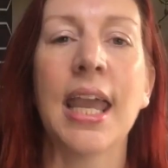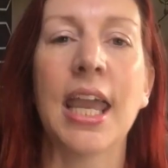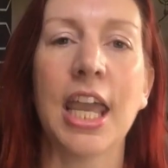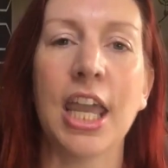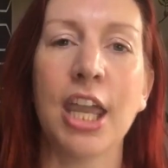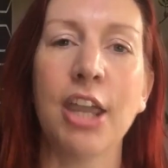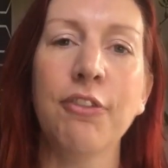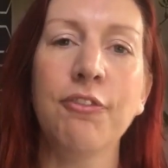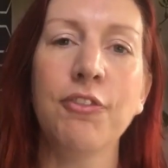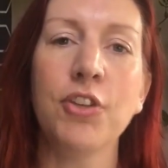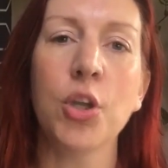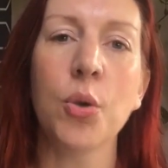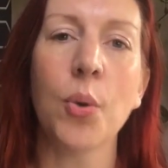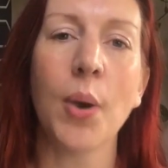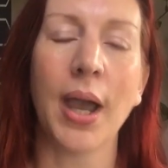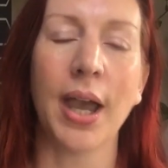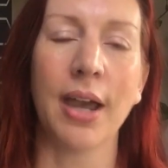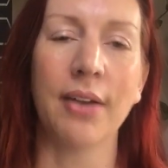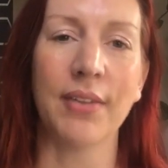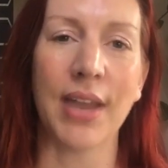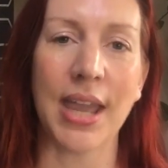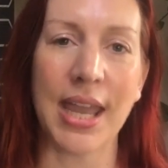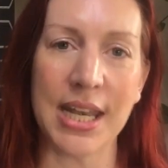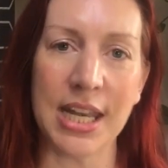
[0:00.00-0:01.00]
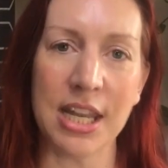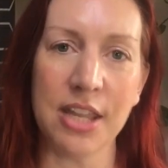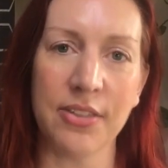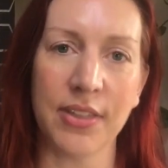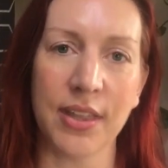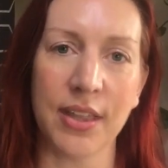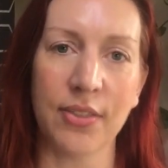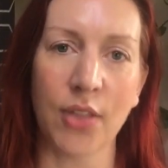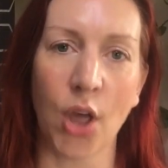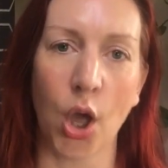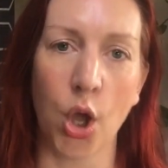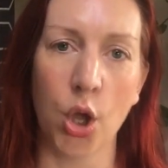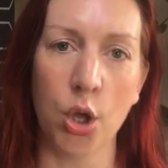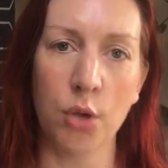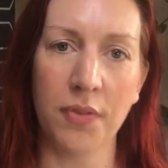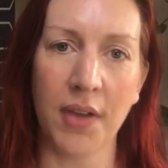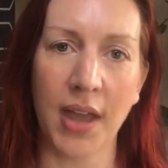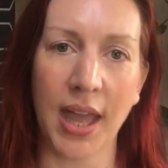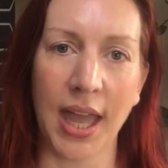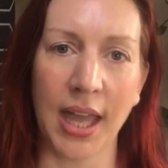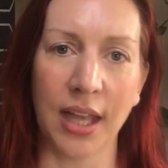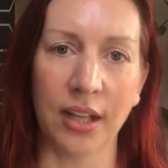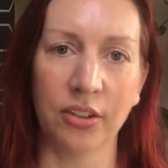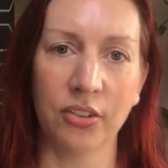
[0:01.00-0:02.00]
If you have anything that
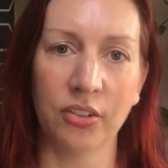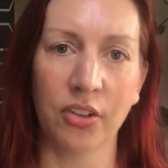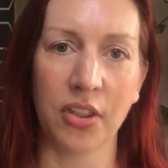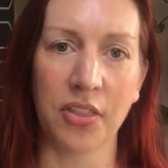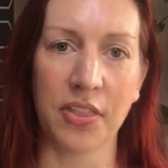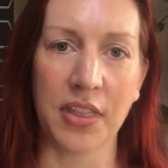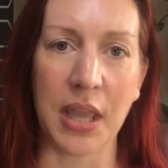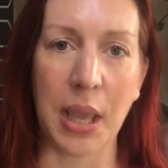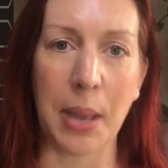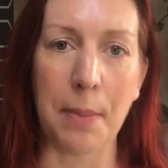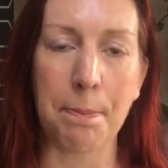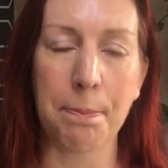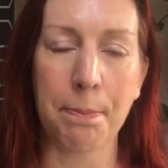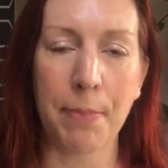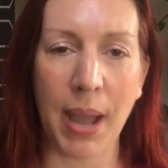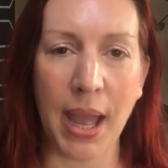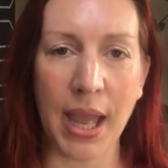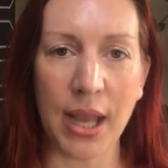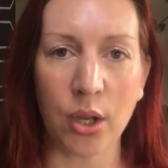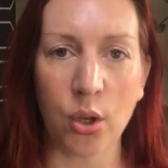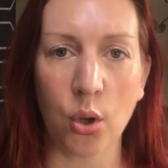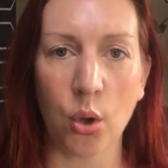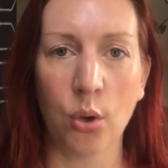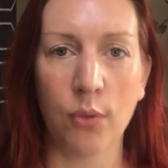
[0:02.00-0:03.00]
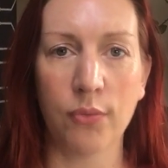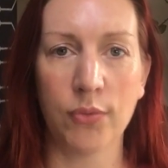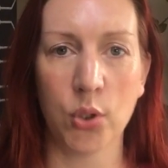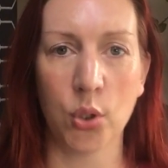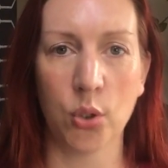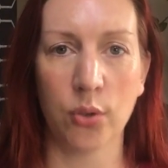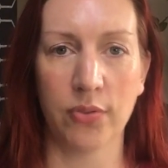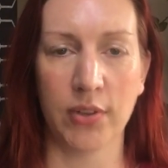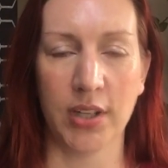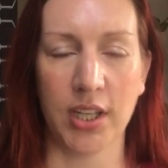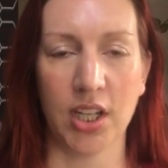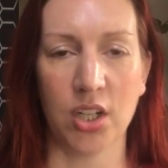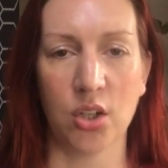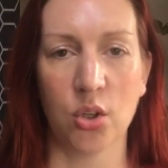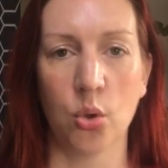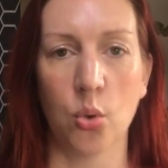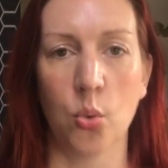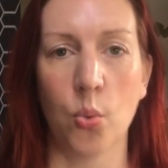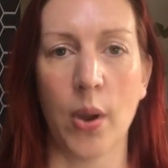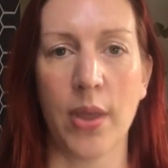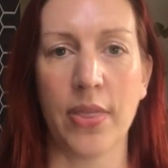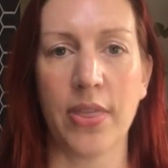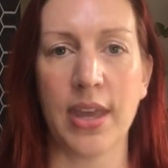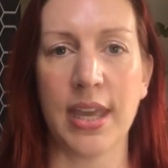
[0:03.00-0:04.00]
overhangs the back of your vehicle,
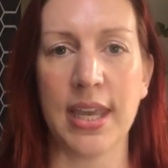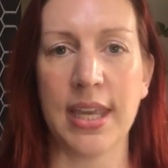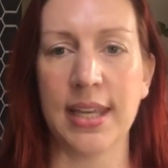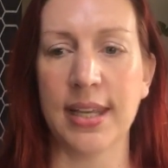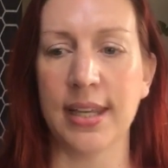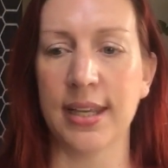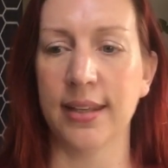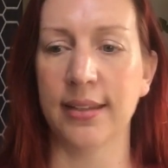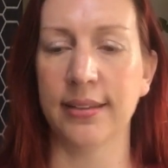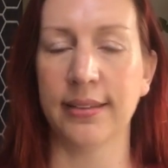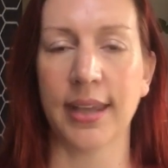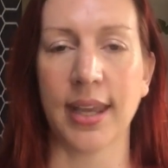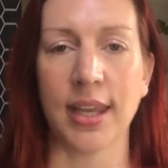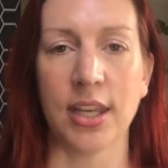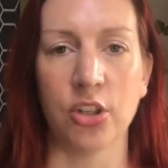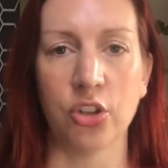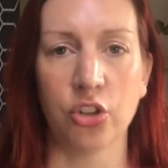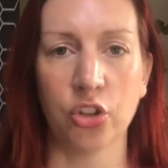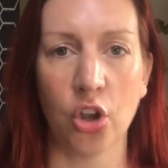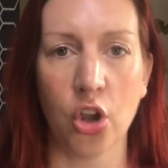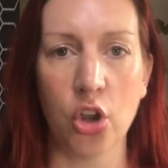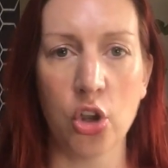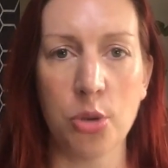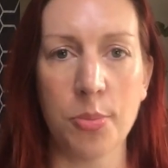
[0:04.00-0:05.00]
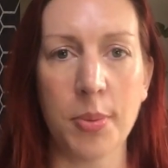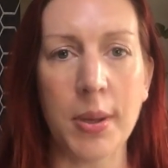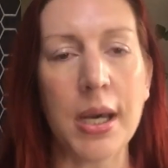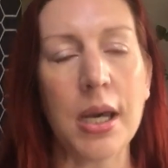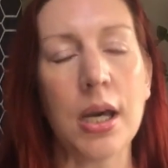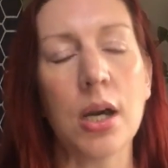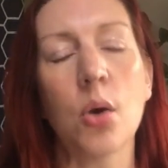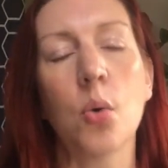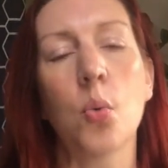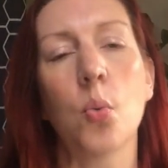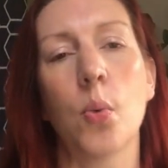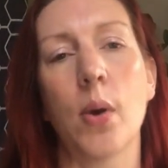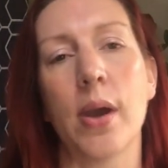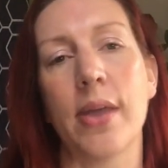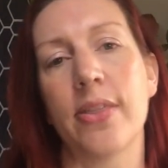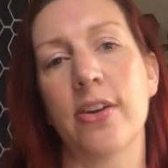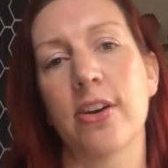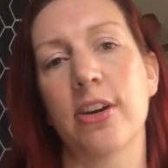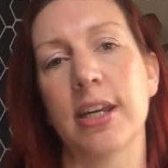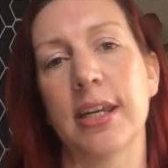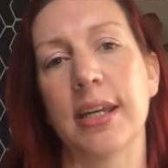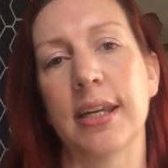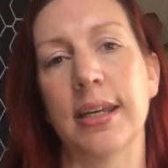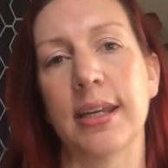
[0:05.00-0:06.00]
whether it is a tow bar, whether
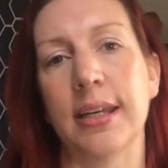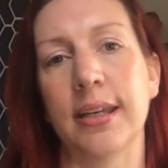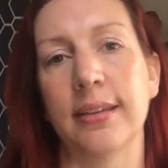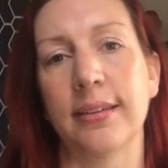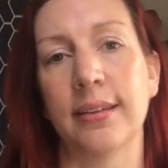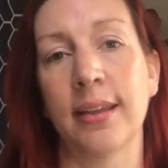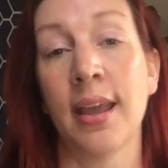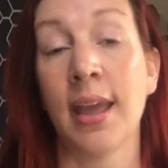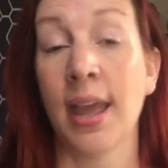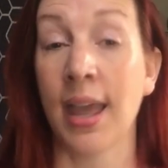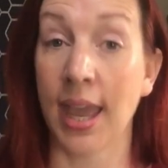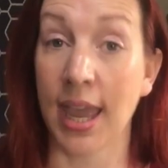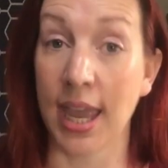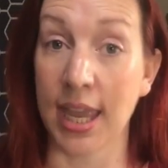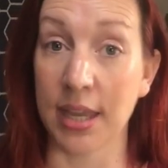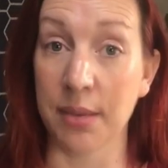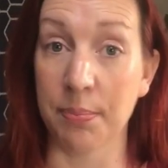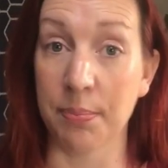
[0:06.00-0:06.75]
it is a